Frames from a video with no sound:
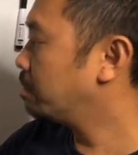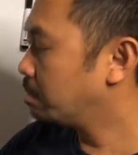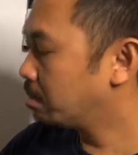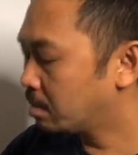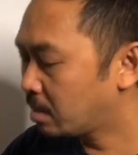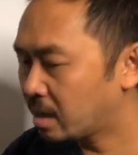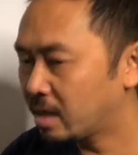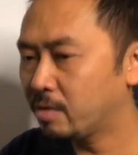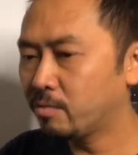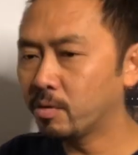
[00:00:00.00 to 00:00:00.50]

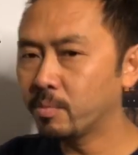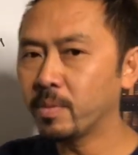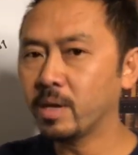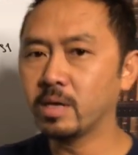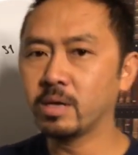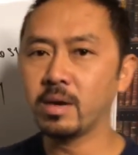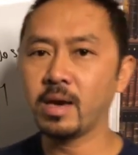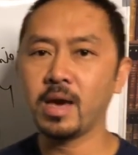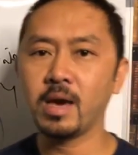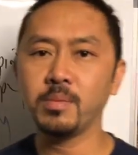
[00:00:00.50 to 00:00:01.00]
Money will
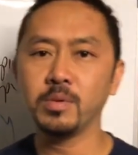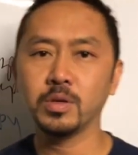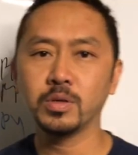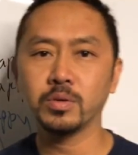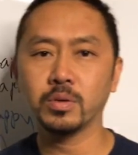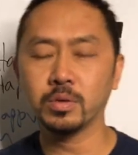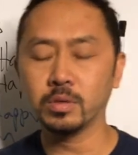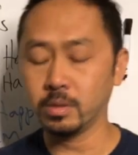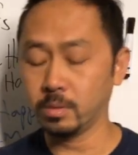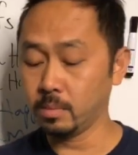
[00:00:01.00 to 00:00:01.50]
make you happy
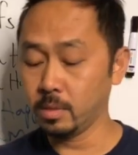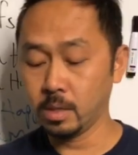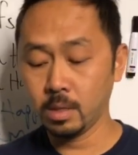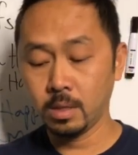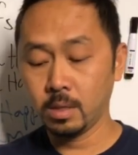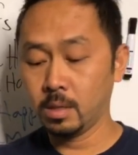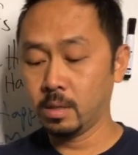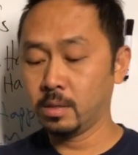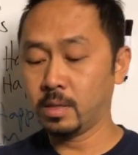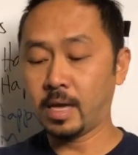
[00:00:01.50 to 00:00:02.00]
short term.
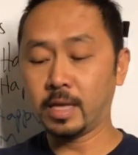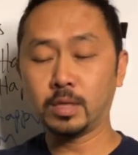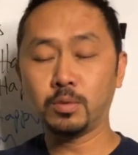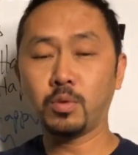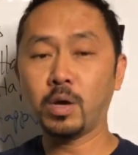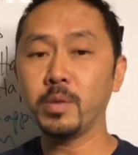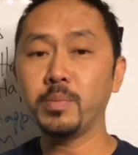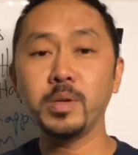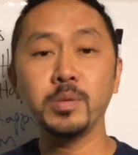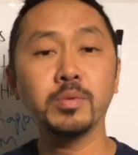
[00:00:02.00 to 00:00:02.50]
That's
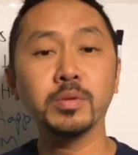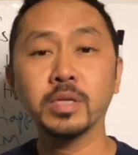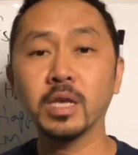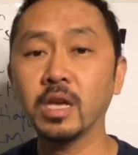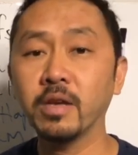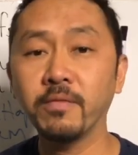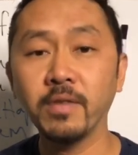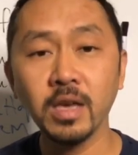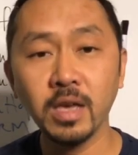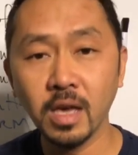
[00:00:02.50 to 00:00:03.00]
why people
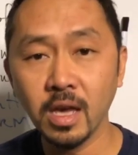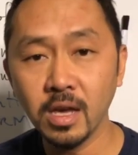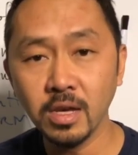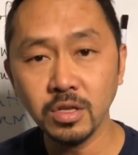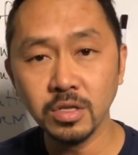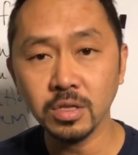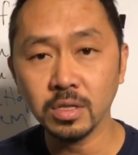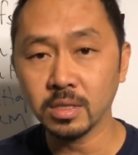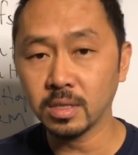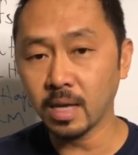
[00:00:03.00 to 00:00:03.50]
take
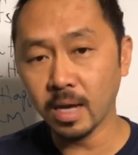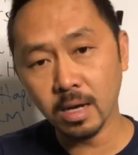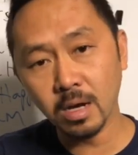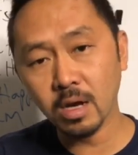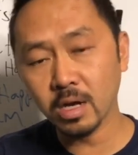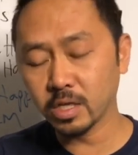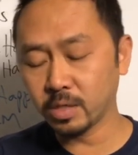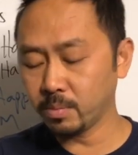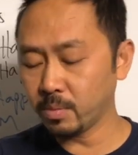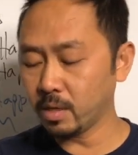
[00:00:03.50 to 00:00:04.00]
vacations. That
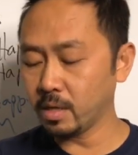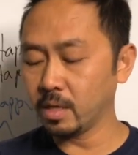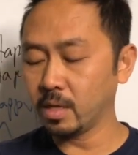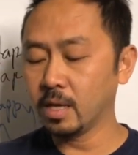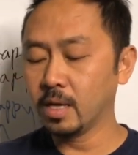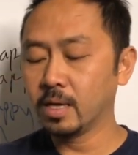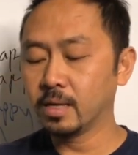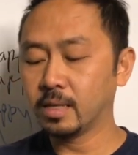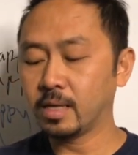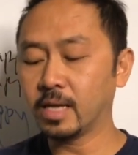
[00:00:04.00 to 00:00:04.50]
costs money.
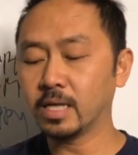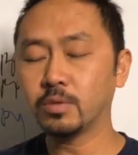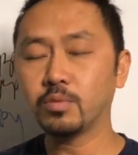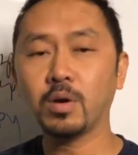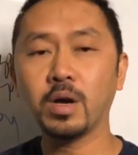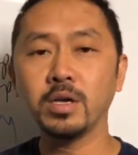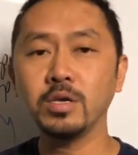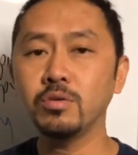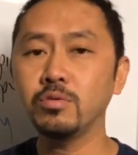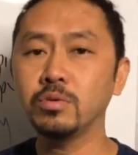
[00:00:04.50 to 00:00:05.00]
That's
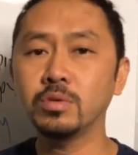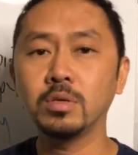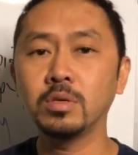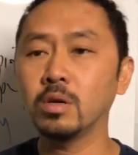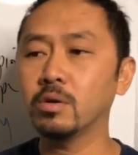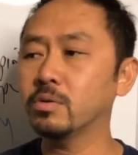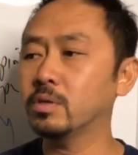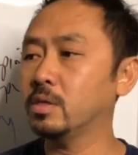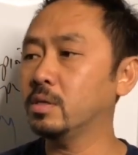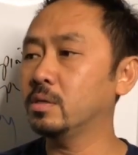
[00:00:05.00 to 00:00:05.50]
why you
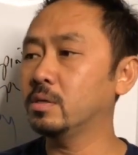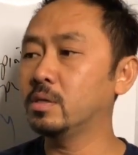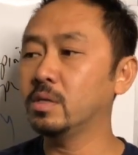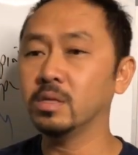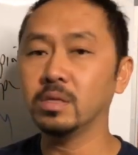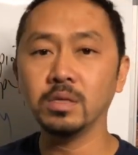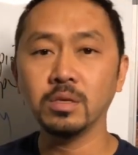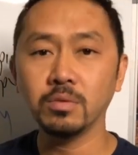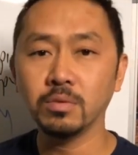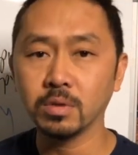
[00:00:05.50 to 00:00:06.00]
go to
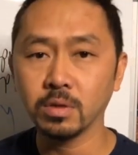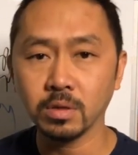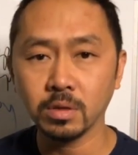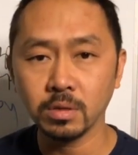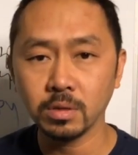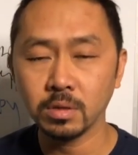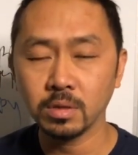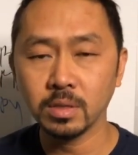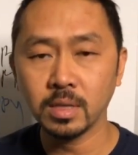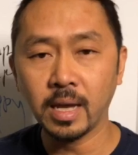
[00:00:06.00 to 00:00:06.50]
Disney
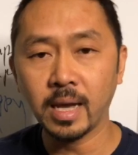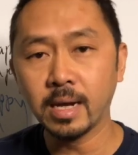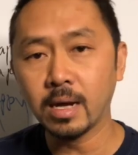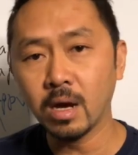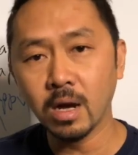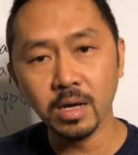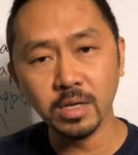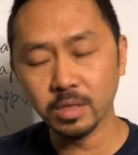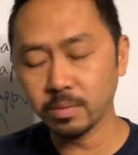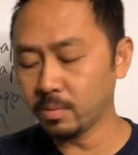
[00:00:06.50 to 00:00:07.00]
World. That
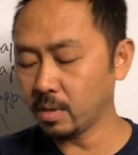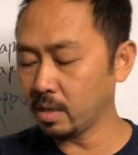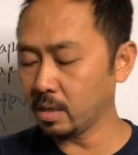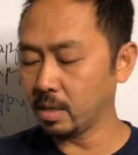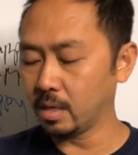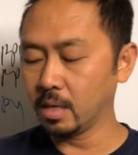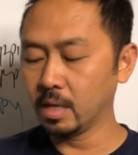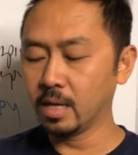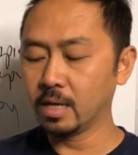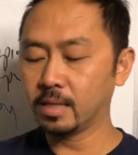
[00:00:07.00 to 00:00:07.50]
costs
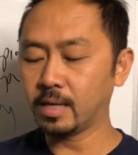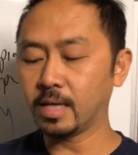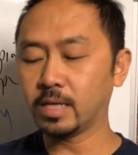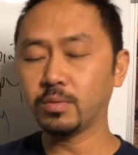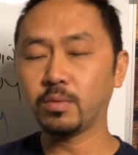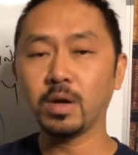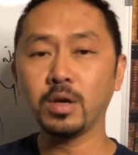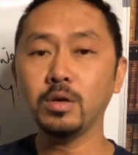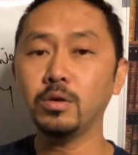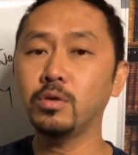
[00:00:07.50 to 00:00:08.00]
money. That's
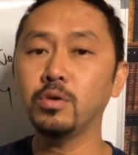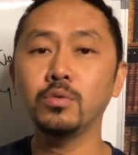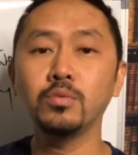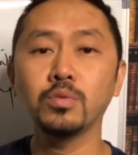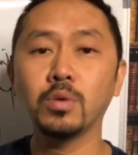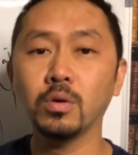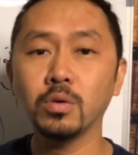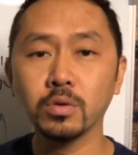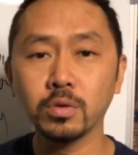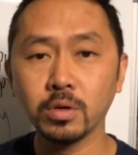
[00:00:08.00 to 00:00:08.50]
why you do
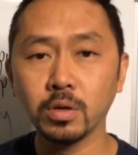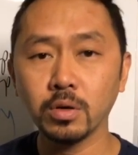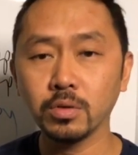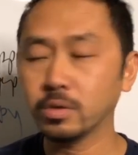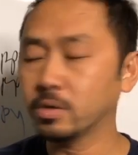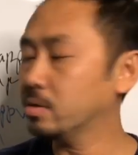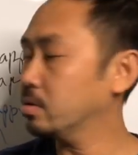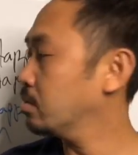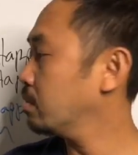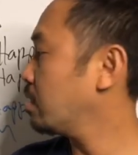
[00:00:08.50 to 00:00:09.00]
roller
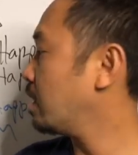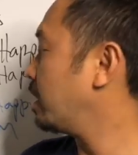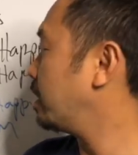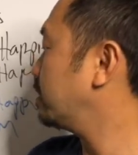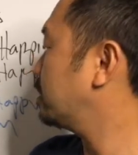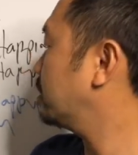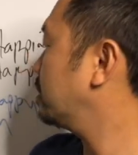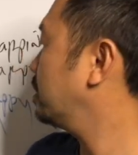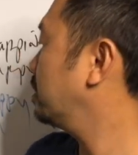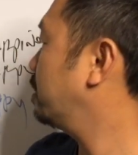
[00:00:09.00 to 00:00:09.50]
coaster
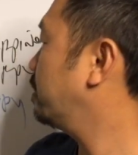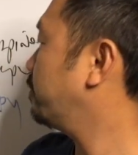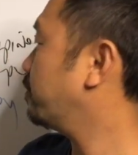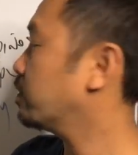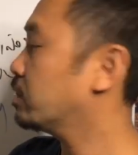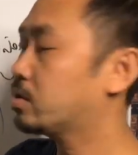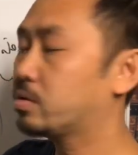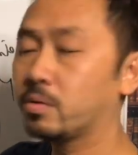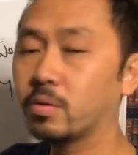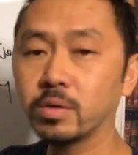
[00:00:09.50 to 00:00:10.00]
rides. For
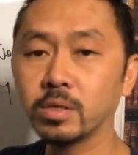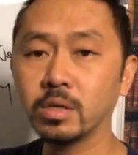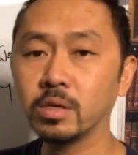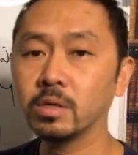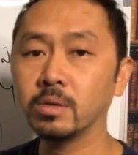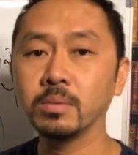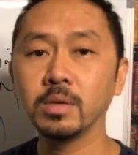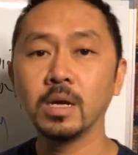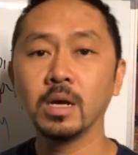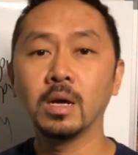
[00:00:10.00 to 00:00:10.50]
the short
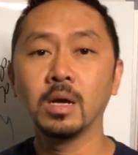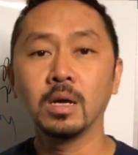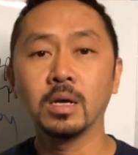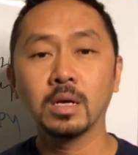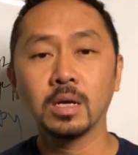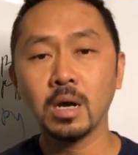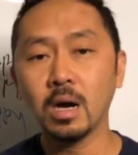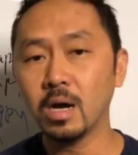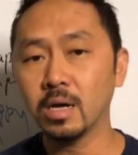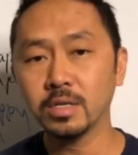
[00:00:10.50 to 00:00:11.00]
term,
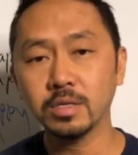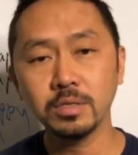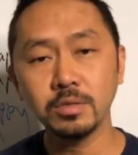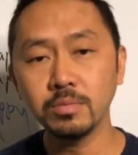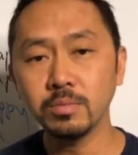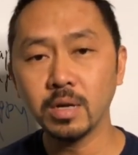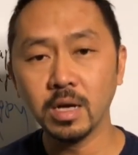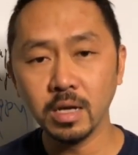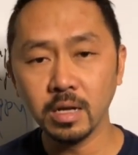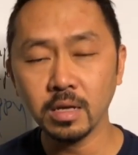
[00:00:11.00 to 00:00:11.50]
cost you
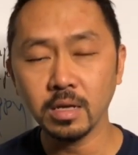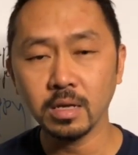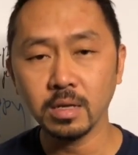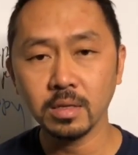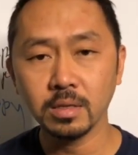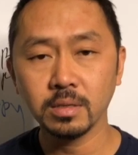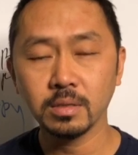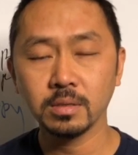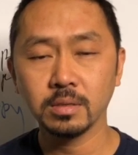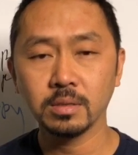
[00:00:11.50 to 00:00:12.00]
money,
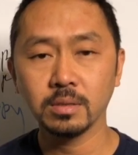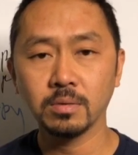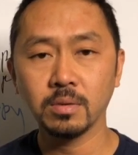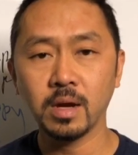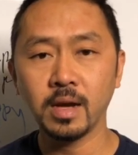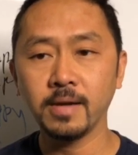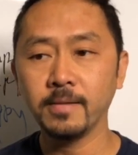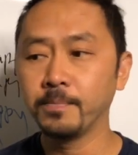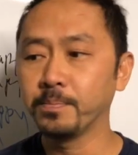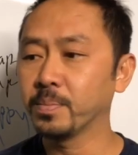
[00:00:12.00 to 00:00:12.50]

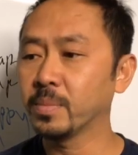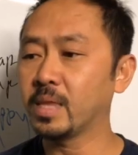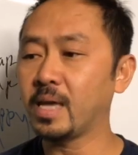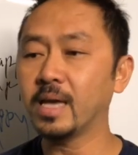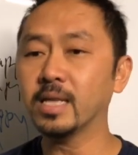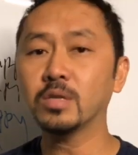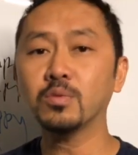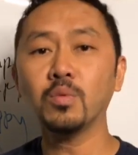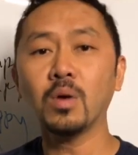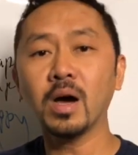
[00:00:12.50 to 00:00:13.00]
right?
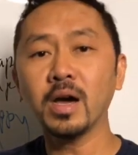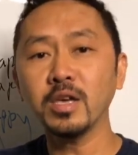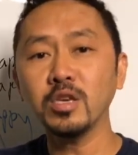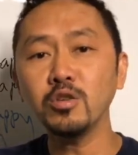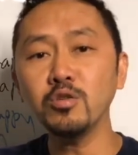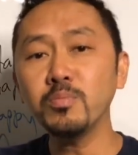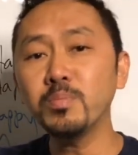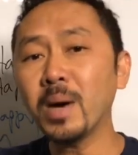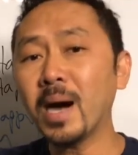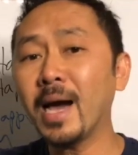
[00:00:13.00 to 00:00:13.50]
That's why
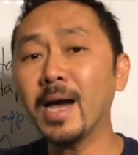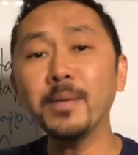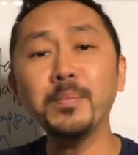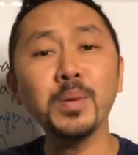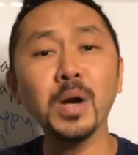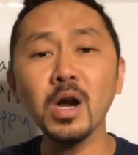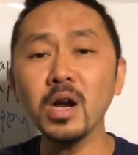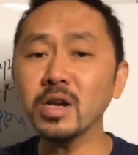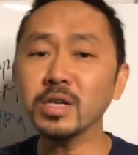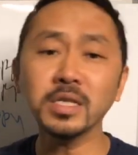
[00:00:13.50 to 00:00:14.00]
you buy
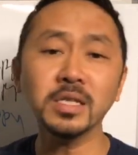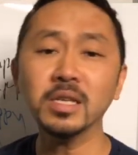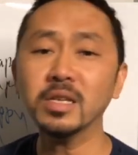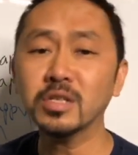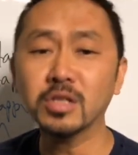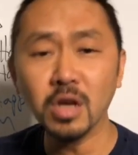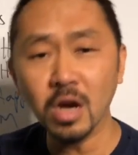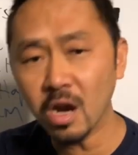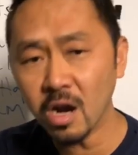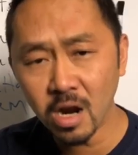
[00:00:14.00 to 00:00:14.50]

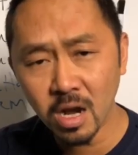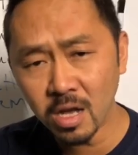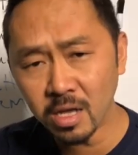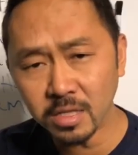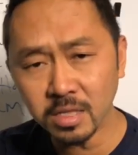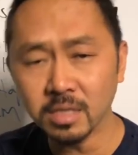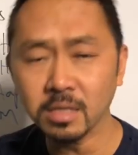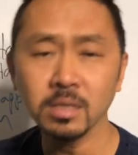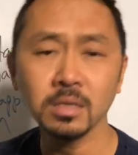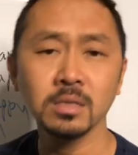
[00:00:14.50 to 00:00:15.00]
purses,
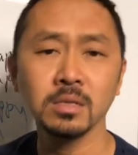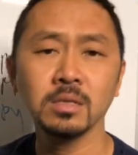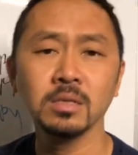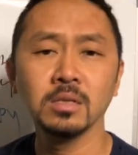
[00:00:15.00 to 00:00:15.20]
girls!